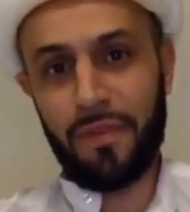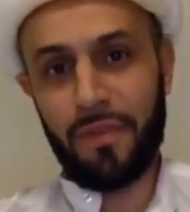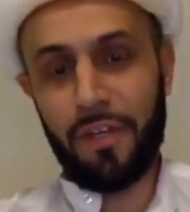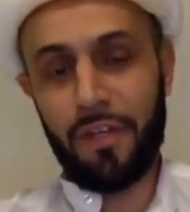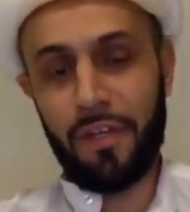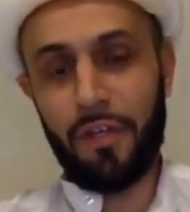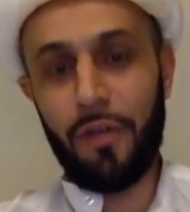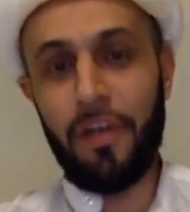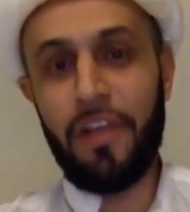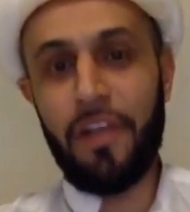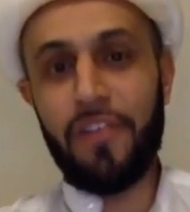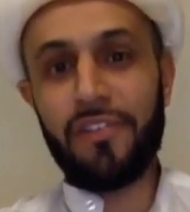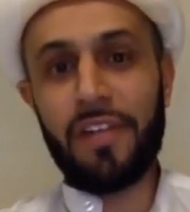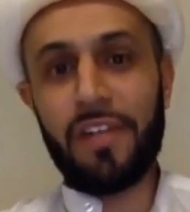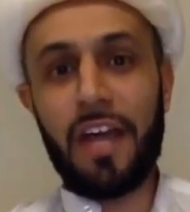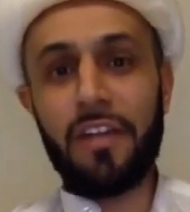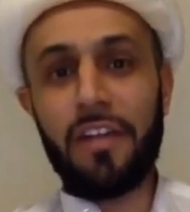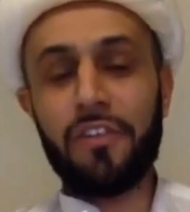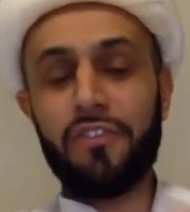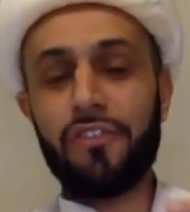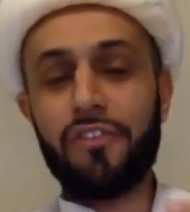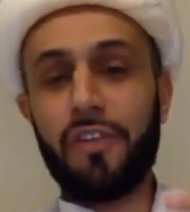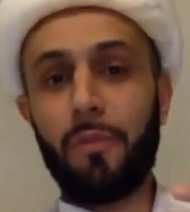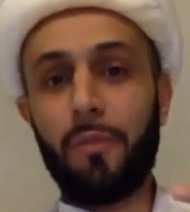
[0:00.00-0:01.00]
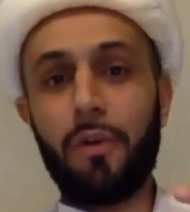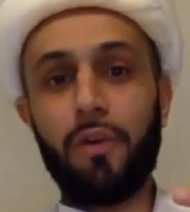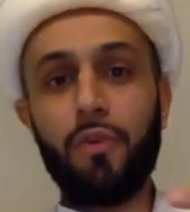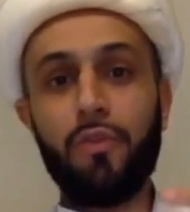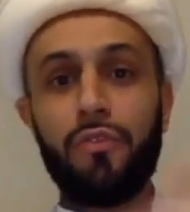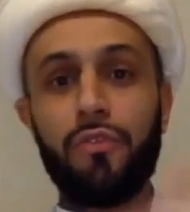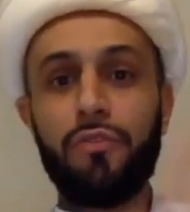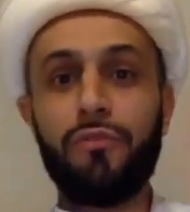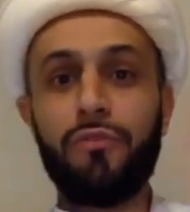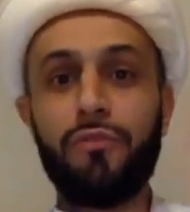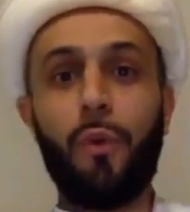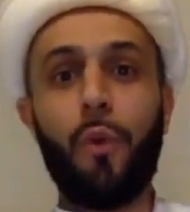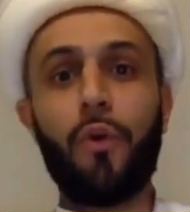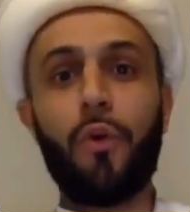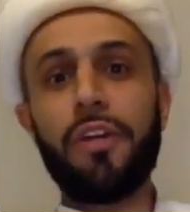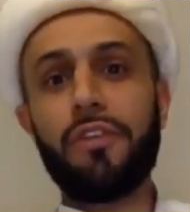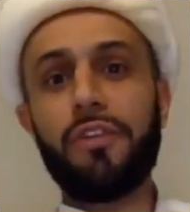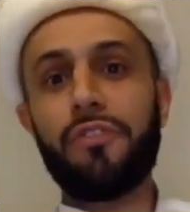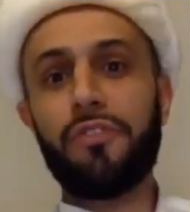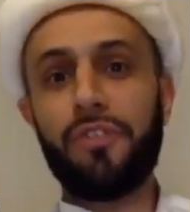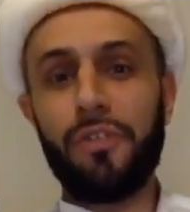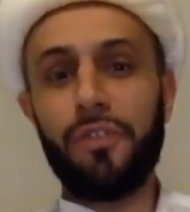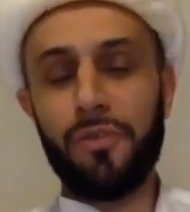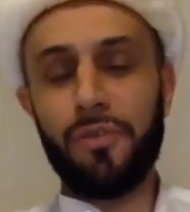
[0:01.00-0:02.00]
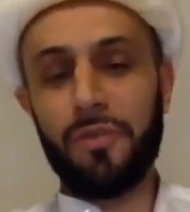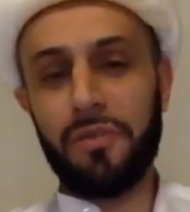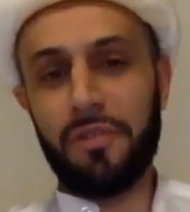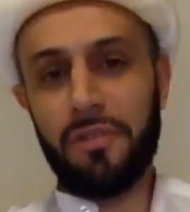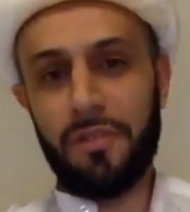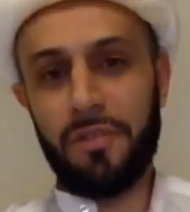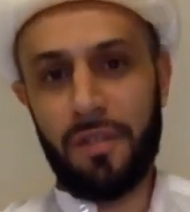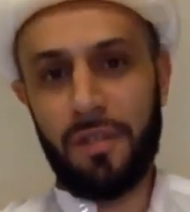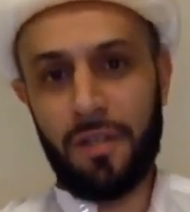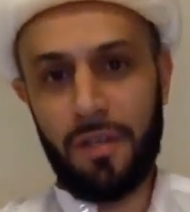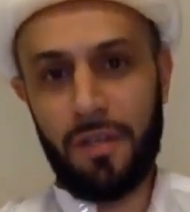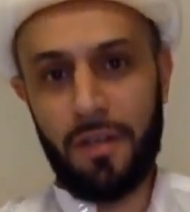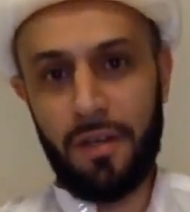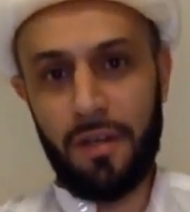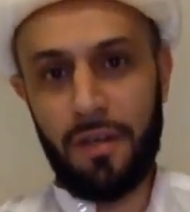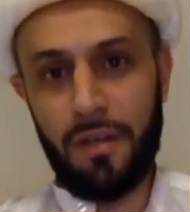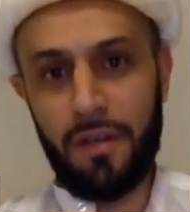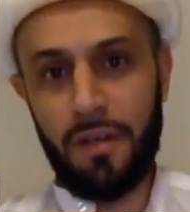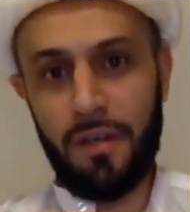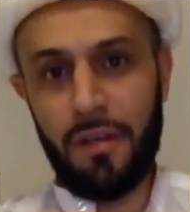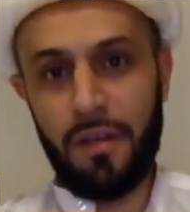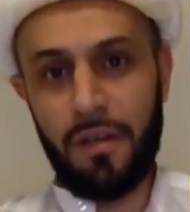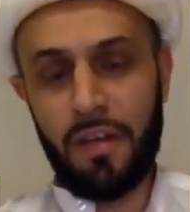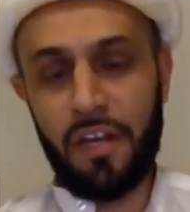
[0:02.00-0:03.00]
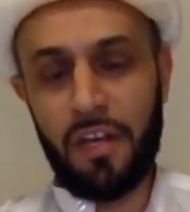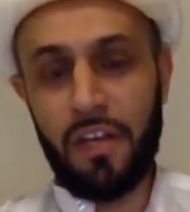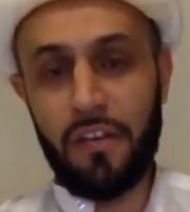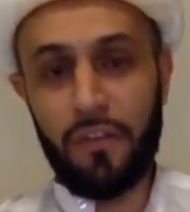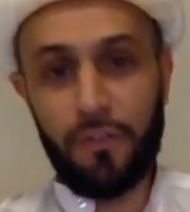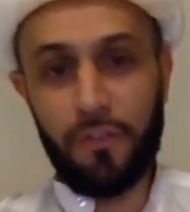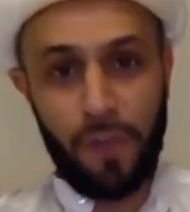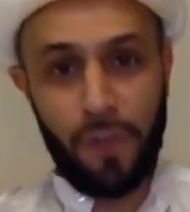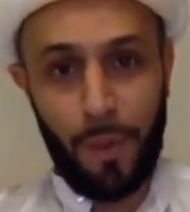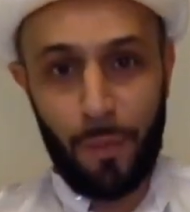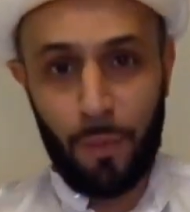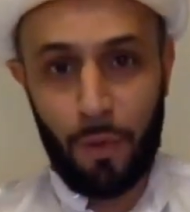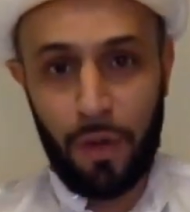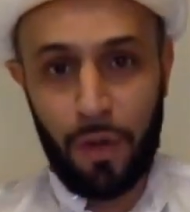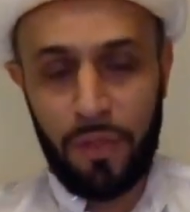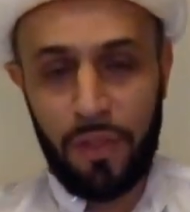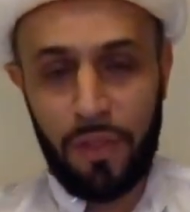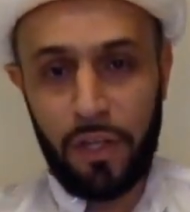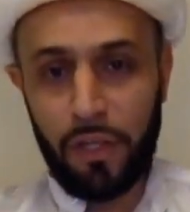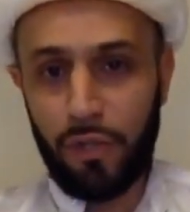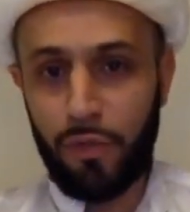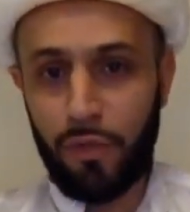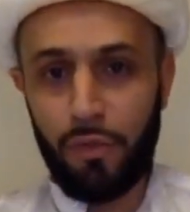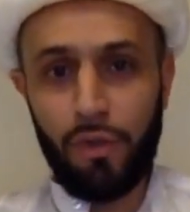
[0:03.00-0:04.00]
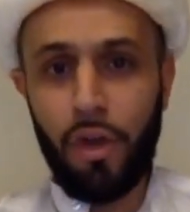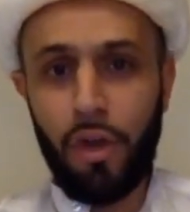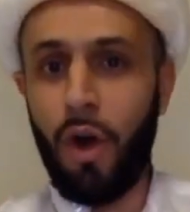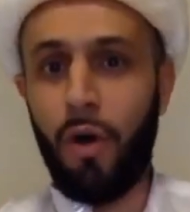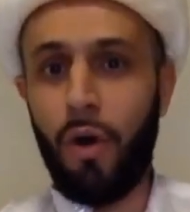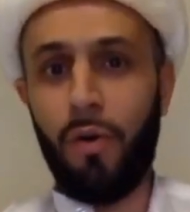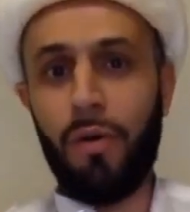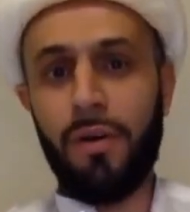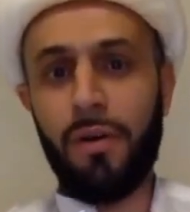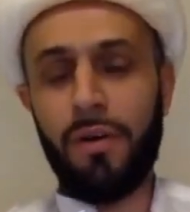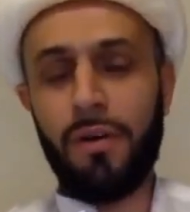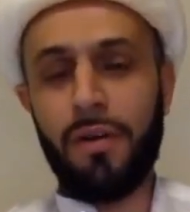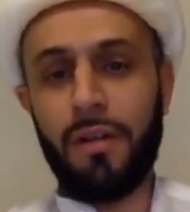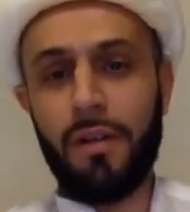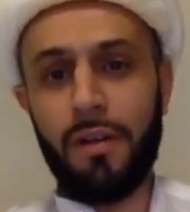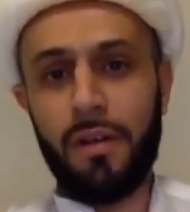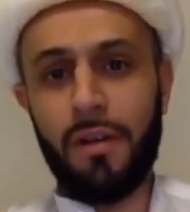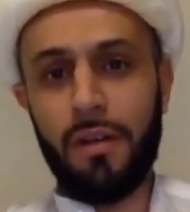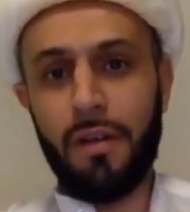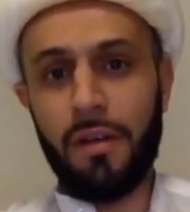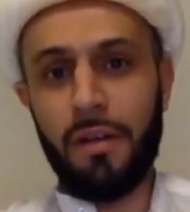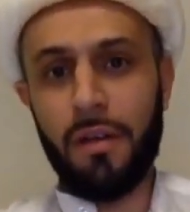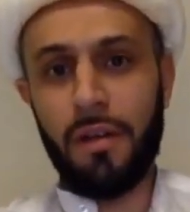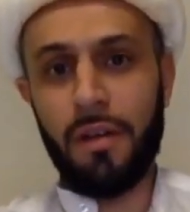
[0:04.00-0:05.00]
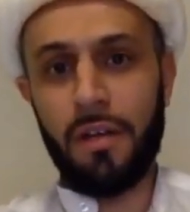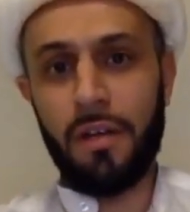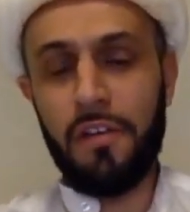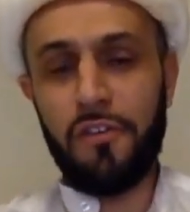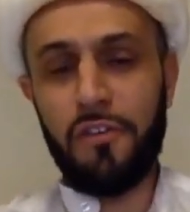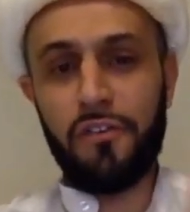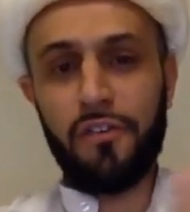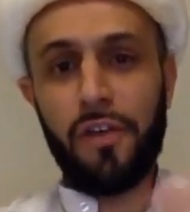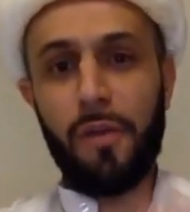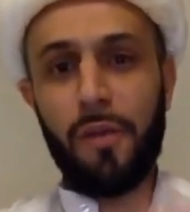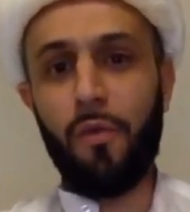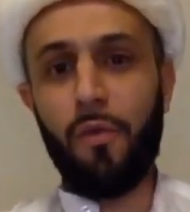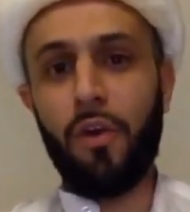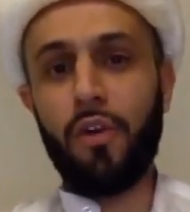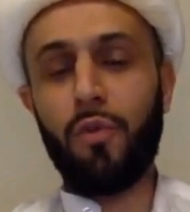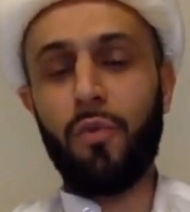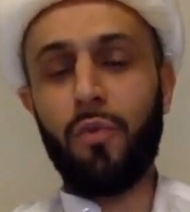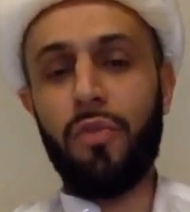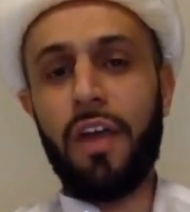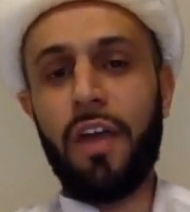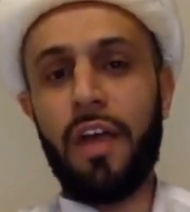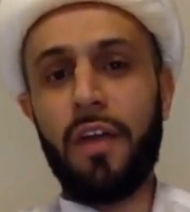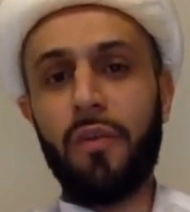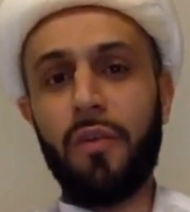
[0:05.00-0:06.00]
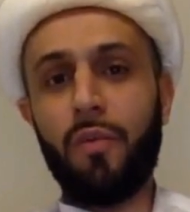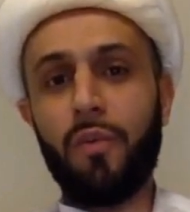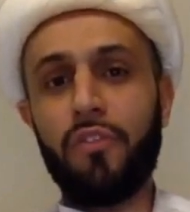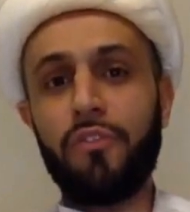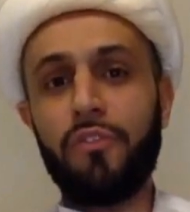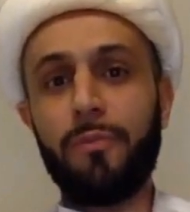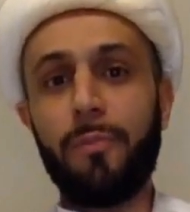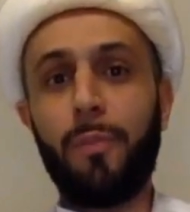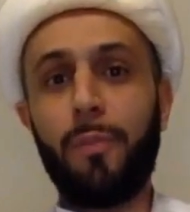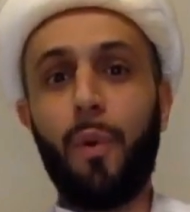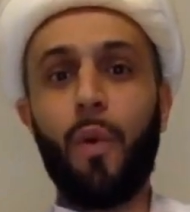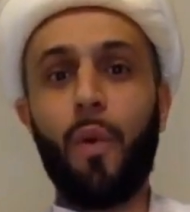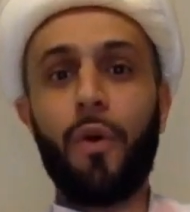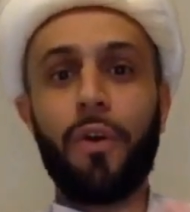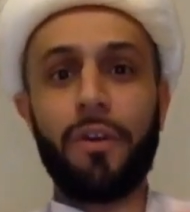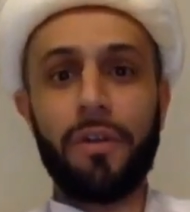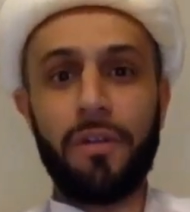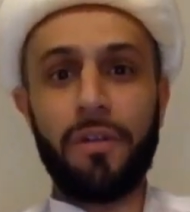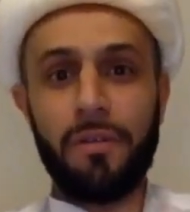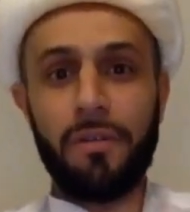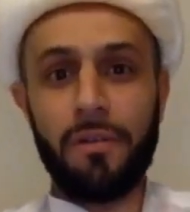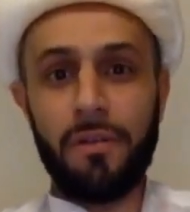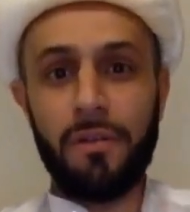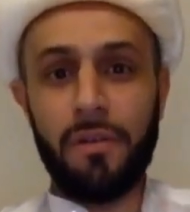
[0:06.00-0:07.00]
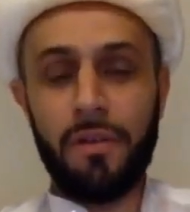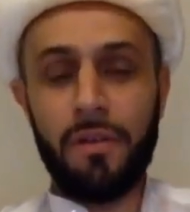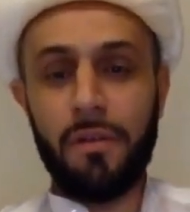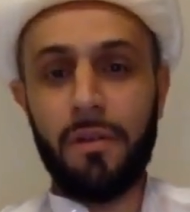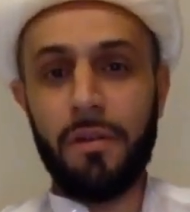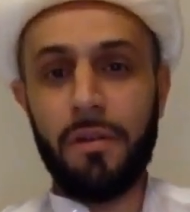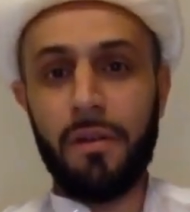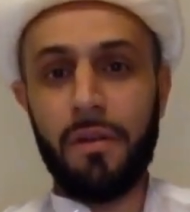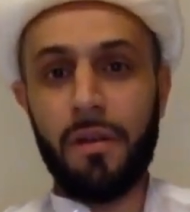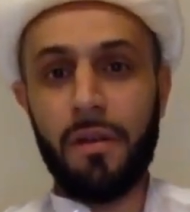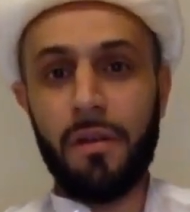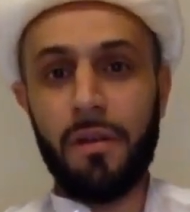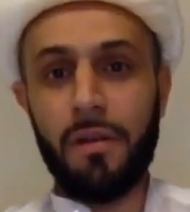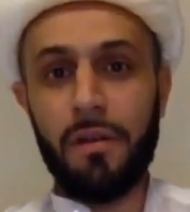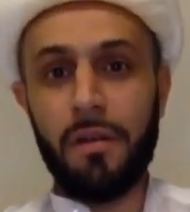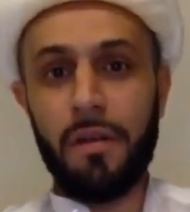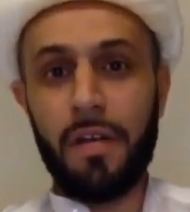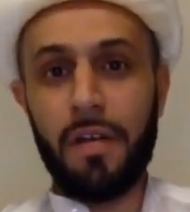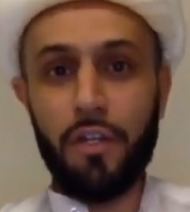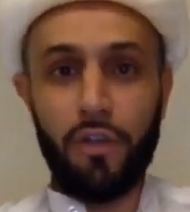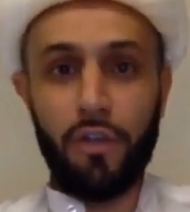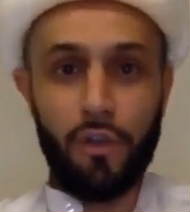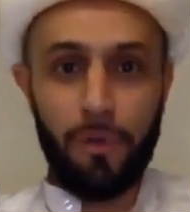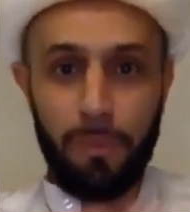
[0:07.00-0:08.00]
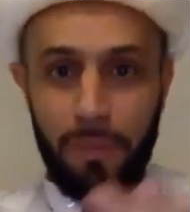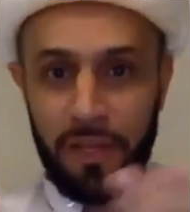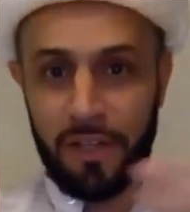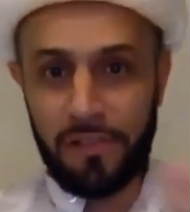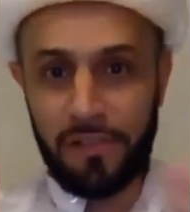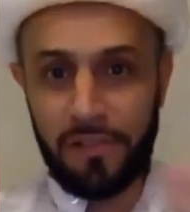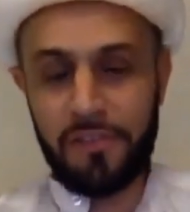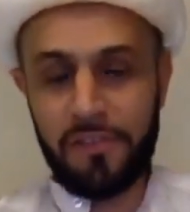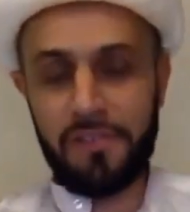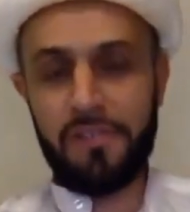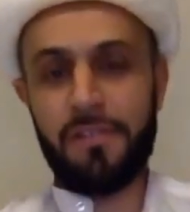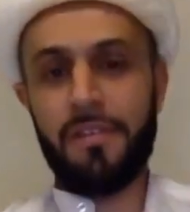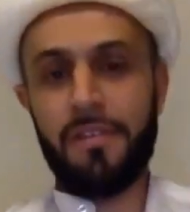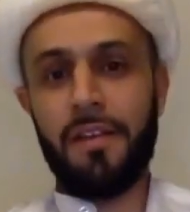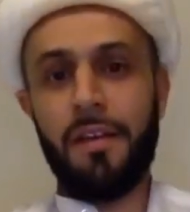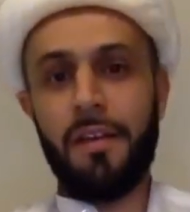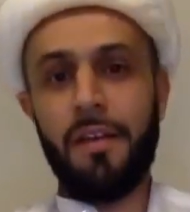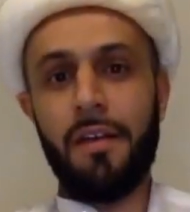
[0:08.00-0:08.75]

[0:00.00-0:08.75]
You know, he's not someone who's foreign to you. He's someone that you know. He's someone that was born in your midst.